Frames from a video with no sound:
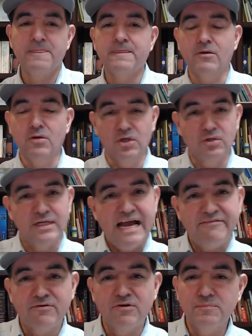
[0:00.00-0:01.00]
Your little
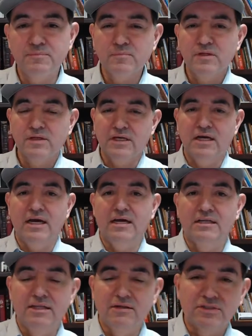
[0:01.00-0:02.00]
life group, a
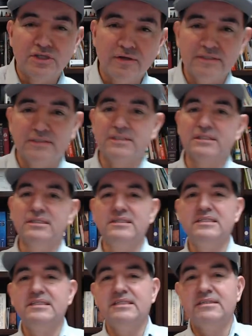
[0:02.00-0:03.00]
little church,
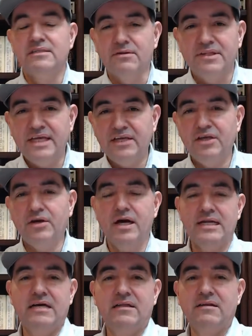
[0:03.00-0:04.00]
a little thing you got
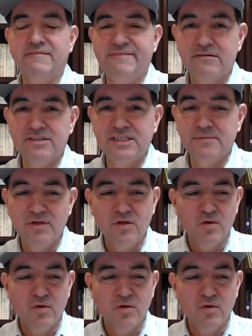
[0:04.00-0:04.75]
on, a little fellowship.